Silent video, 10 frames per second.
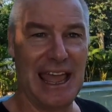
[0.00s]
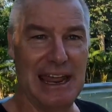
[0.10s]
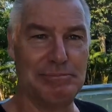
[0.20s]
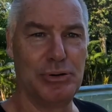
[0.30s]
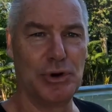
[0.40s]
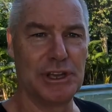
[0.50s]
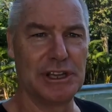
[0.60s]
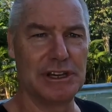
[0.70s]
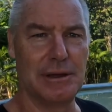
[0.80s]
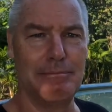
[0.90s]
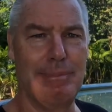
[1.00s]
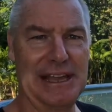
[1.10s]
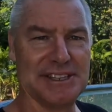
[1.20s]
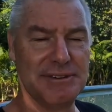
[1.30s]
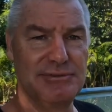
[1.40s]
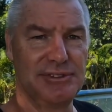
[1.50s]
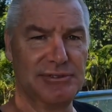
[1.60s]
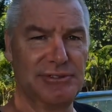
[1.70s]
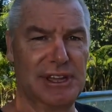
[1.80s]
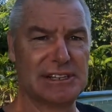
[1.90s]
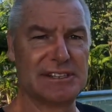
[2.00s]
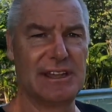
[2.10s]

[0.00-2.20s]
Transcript: and putting in massive defence.